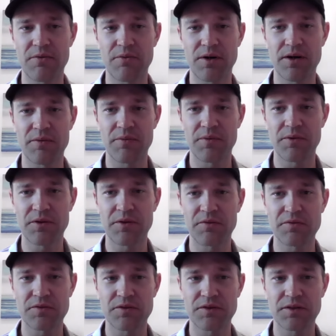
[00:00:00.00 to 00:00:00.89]
where you
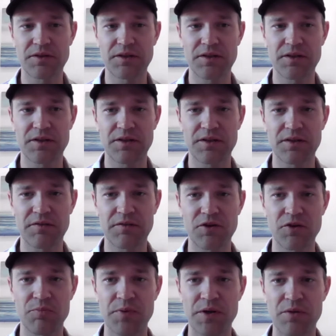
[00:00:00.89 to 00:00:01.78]
know if
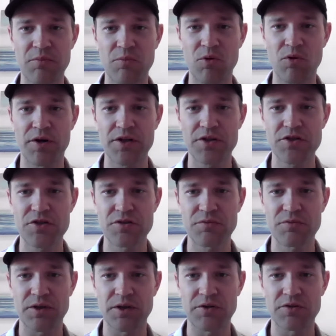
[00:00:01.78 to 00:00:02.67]
you don't pay your mortgage,
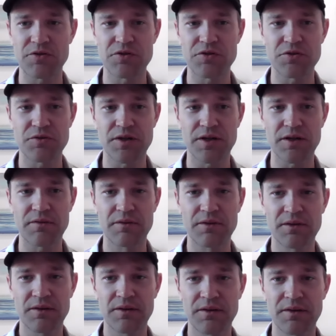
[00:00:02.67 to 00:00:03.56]
right, it goes to a,
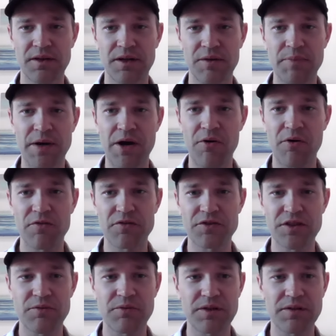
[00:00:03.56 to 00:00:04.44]
a power
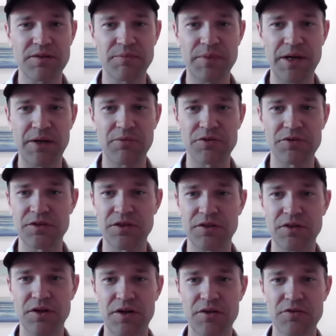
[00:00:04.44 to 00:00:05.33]
sale, right? The bank will
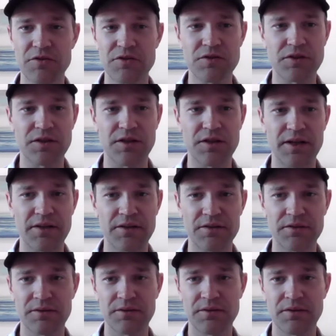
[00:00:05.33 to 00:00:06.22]
sell your house to
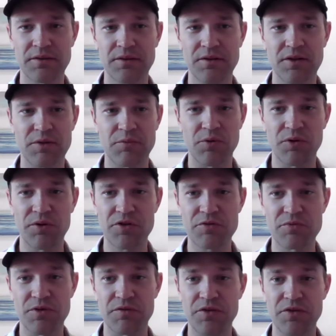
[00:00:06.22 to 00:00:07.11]
collect on the
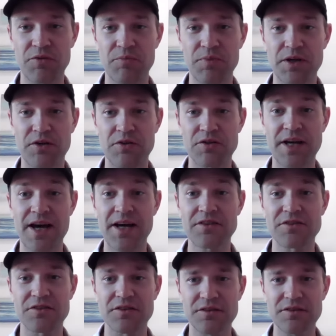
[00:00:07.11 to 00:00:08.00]
mortgage. Well, if you don't pay your
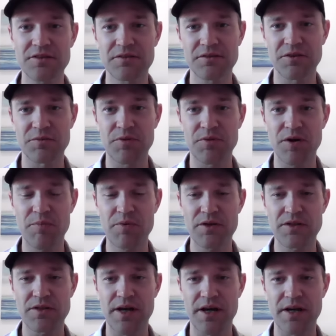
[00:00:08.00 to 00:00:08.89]
taxes, your
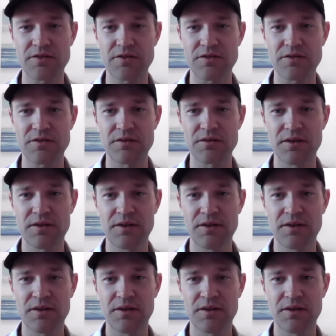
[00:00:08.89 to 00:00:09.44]
property taxes,